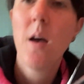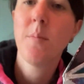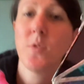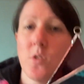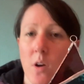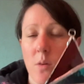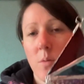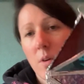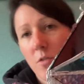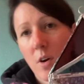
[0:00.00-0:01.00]
So
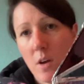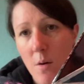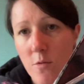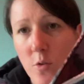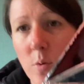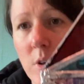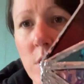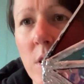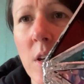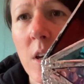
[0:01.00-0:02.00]
if I come
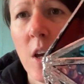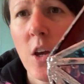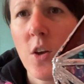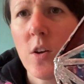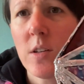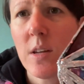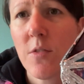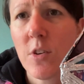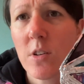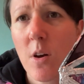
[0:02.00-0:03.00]
forward, you can see,
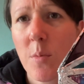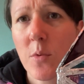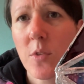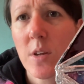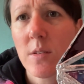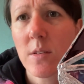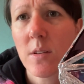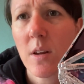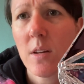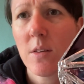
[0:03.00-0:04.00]
for example, this
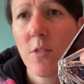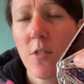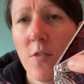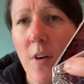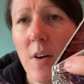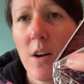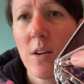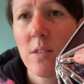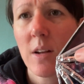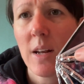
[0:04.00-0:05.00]
is a very
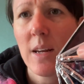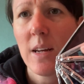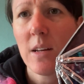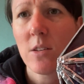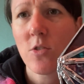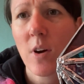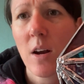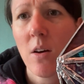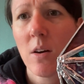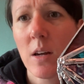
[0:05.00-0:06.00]
nice clean straight
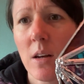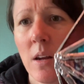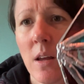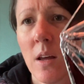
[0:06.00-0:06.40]
line,